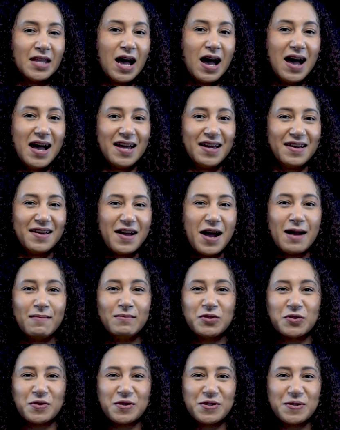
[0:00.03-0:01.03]
Hi, I'm
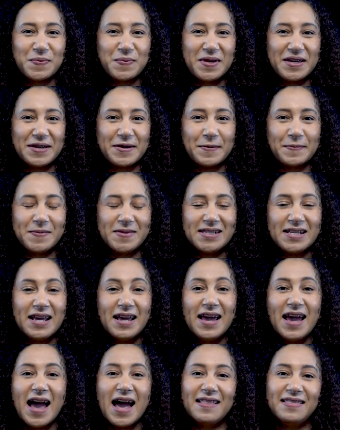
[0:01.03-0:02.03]
Georgia Williams,
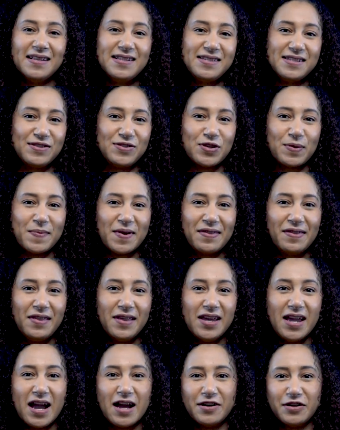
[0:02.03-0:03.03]
and this is your
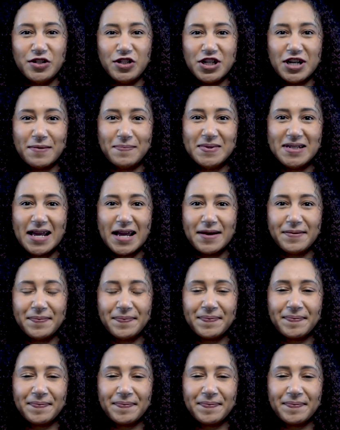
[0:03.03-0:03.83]
monthly energy update.